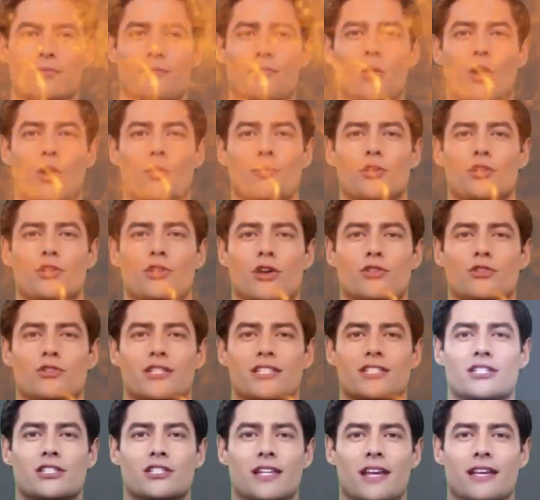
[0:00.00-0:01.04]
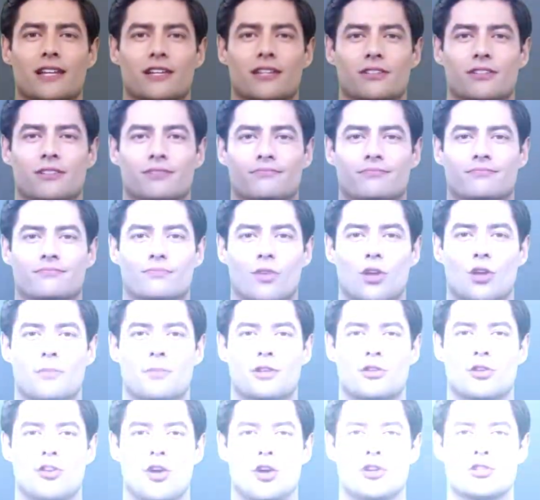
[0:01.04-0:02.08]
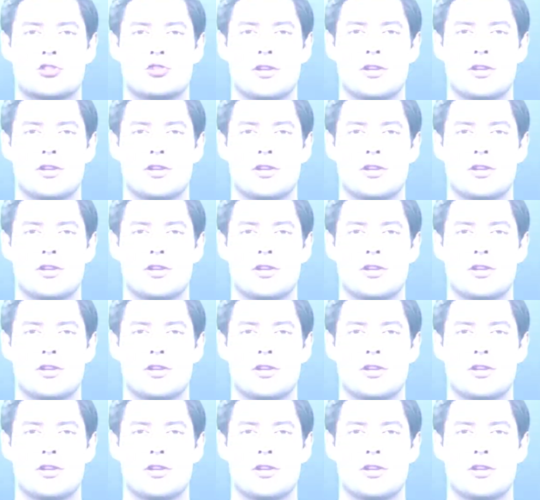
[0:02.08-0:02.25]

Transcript: not because it's safe, but because